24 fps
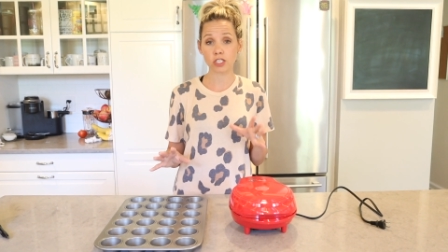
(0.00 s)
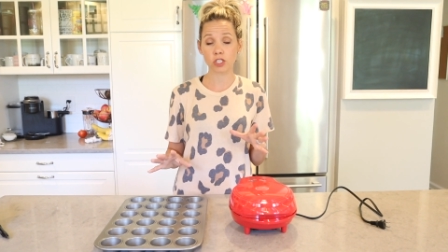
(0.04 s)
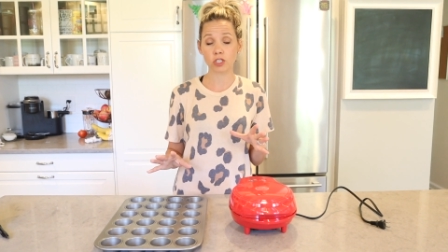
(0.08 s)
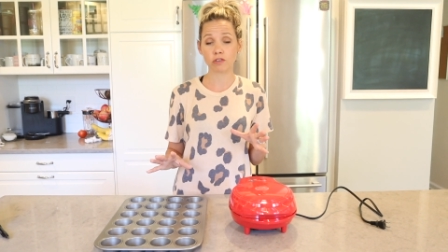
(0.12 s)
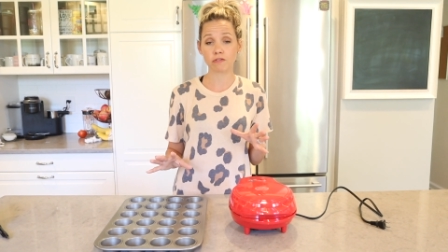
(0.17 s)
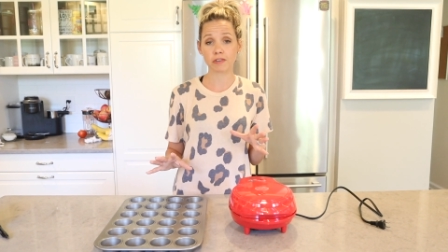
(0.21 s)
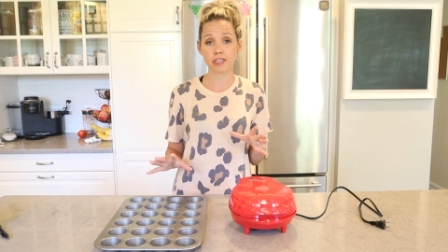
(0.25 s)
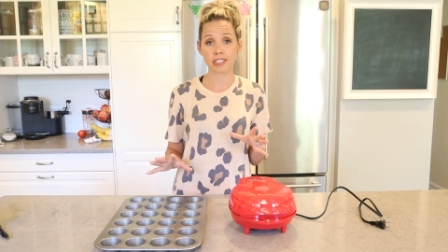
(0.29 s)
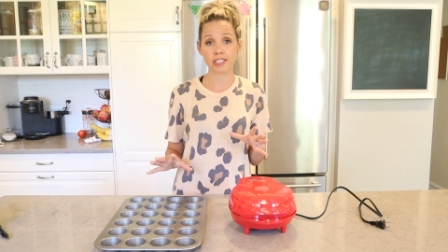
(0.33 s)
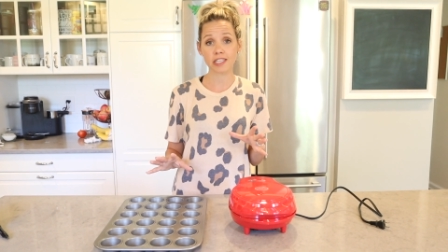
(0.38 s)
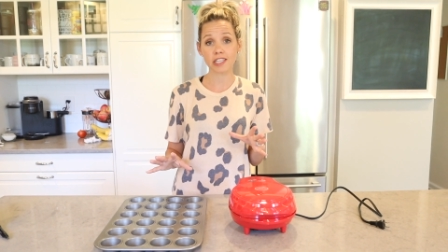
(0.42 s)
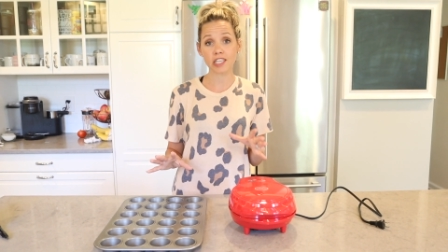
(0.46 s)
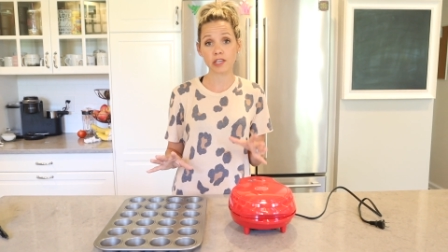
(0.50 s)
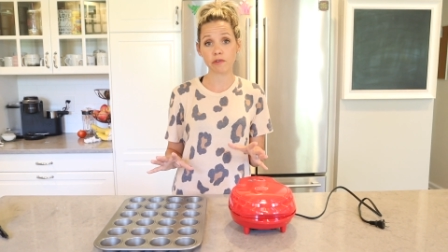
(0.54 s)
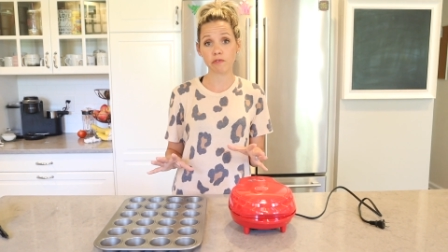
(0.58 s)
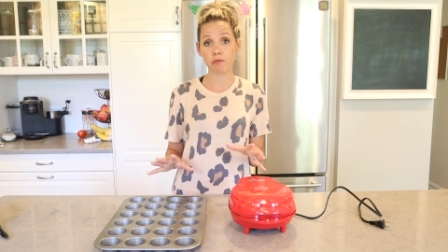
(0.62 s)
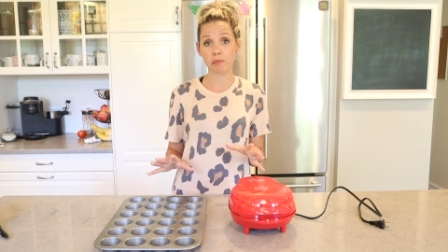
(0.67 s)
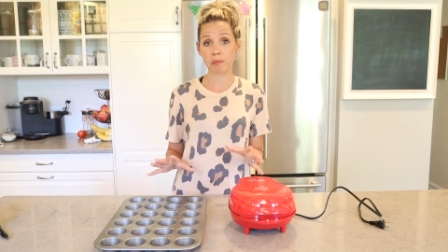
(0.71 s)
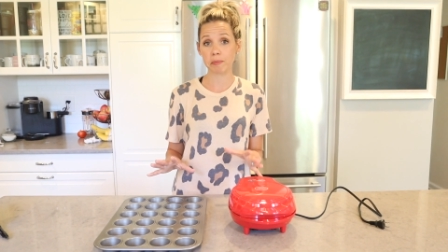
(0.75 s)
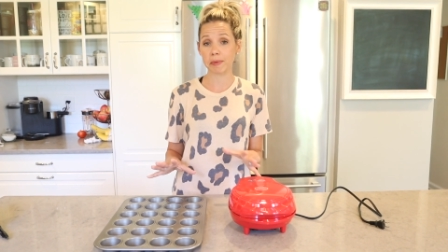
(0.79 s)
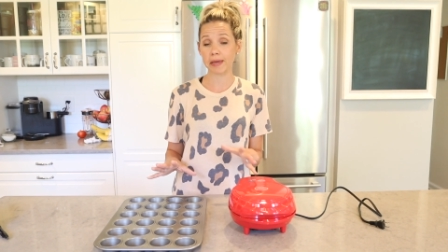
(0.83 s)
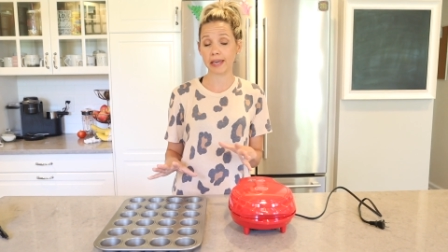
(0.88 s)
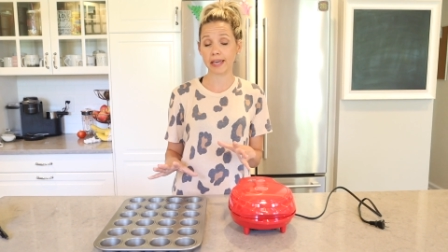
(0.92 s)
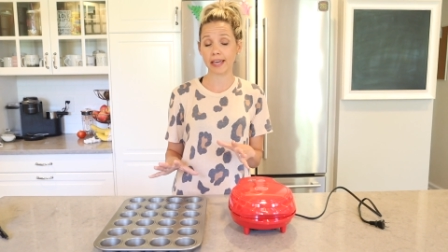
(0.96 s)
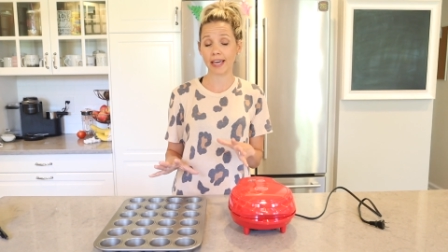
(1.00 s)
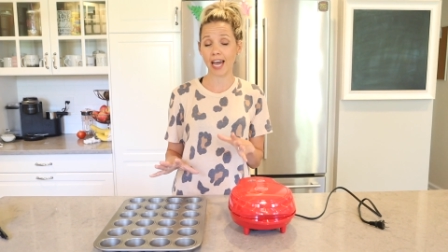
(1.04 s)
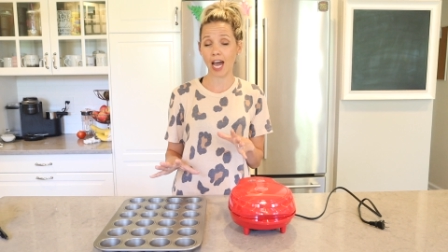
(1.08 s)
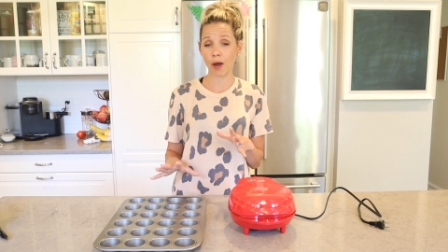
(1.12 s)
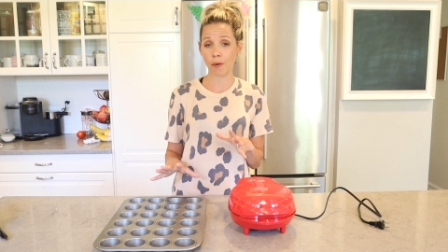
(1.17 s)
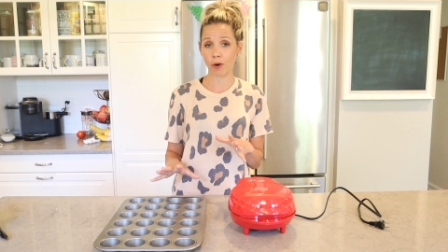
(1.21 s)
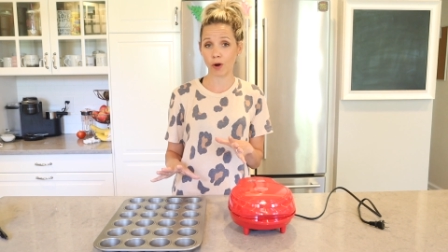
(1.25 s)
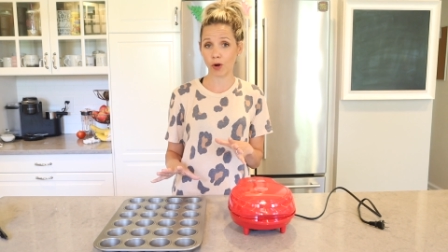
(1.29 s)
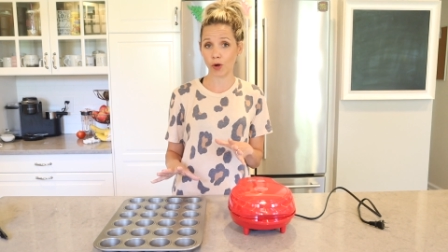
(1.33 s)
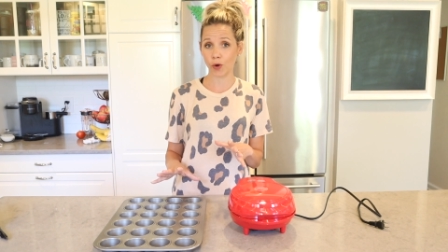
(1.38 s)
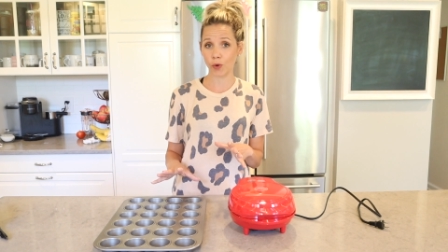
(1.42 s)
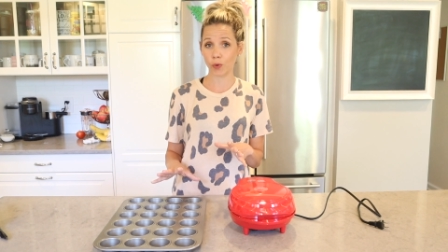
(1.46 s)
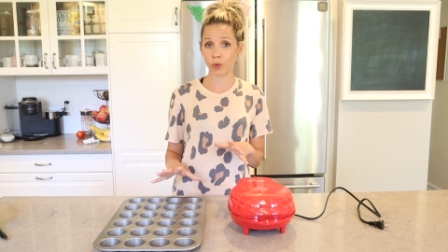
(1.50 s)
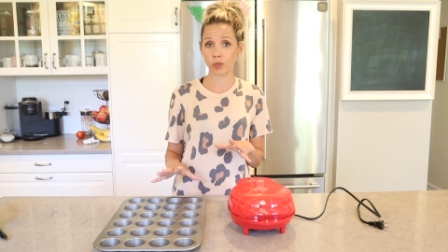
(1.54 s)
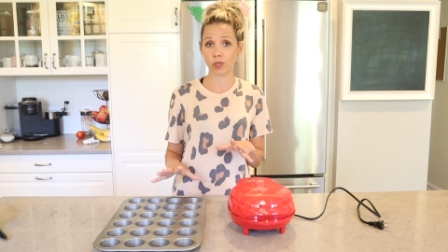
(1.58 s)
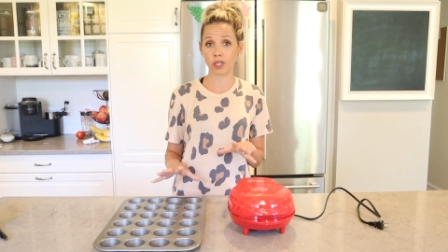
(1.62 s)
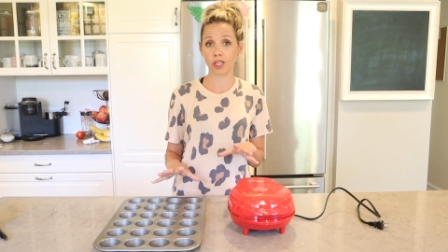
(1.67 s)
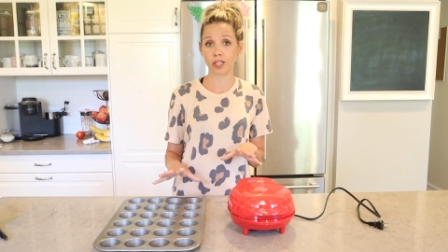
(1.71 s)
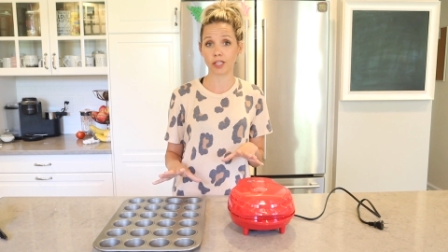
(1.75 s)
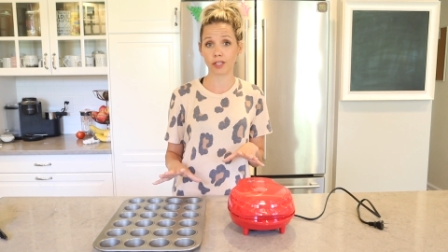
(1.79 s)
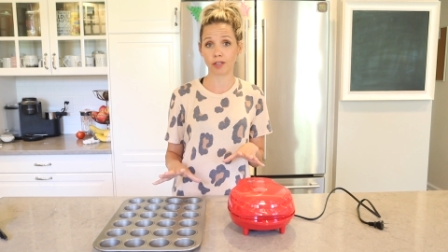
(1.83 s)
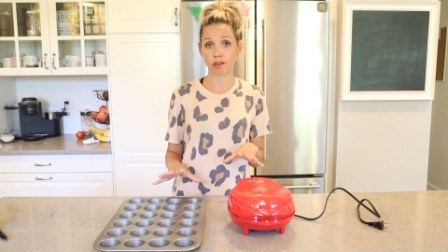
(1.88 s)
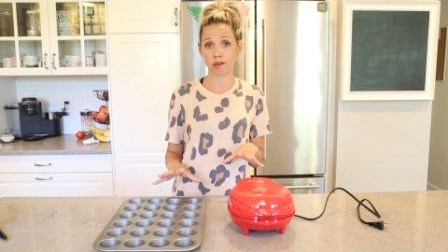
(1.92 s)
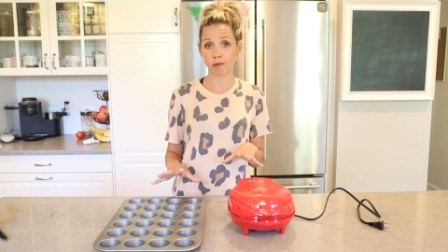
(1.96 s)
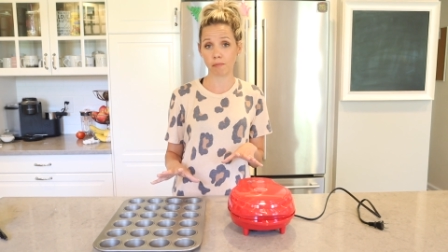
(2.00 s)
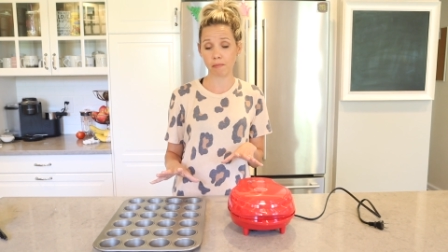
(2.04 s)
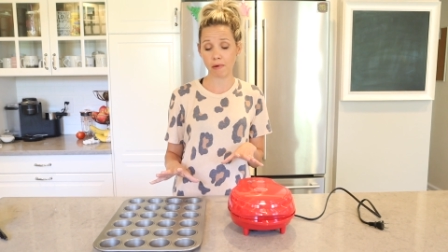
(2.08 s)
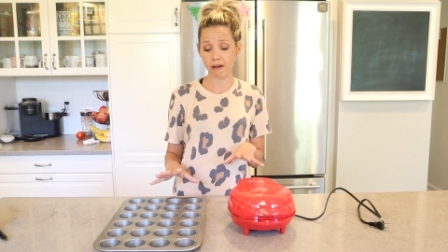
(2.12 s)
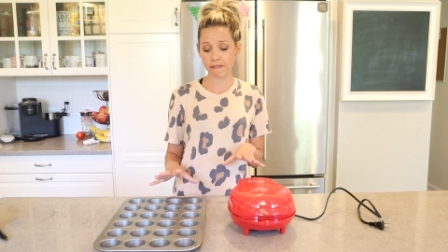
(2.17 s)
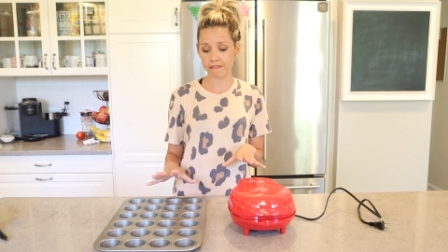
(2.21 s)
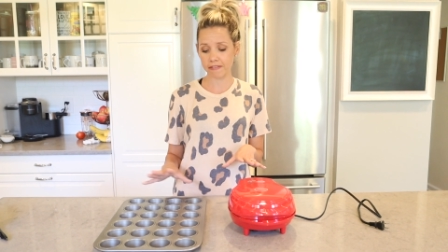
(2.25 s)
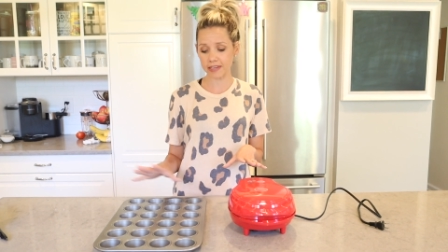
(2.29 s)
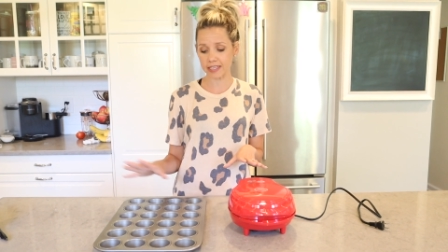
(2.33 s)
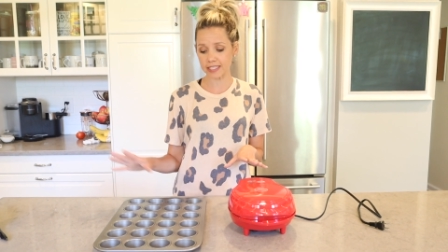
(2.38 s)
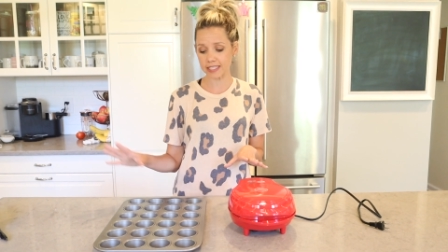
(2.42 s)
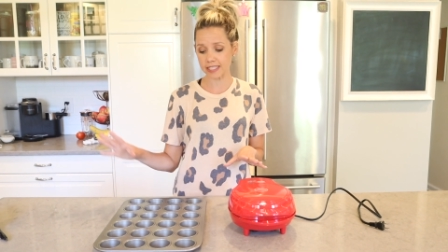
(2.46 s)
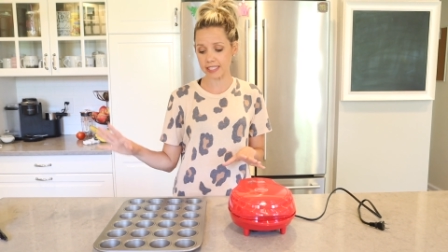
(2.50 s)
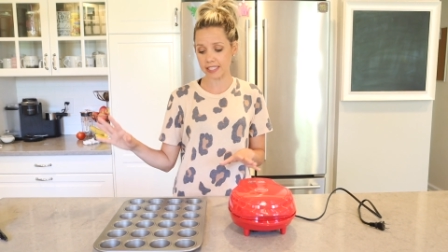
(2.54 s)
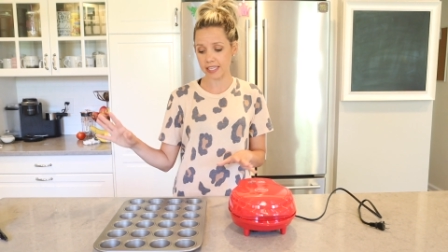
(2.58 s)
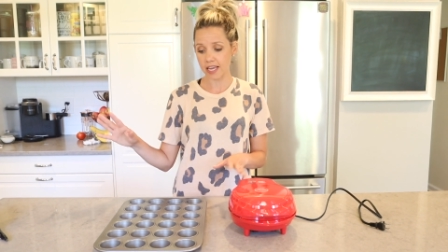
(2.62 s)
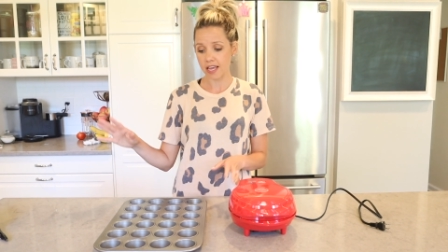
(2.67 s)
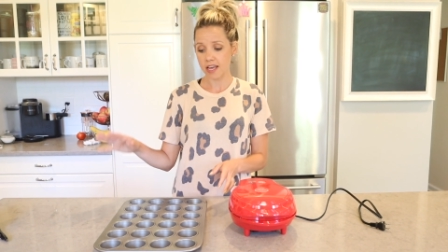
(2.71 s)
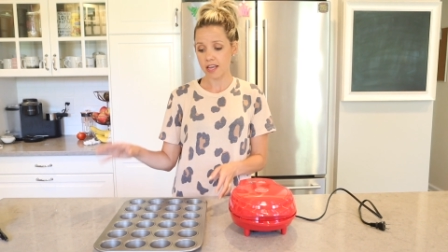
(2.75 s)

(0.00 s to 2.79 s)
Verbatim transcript: So recently we've been making our own little muffins.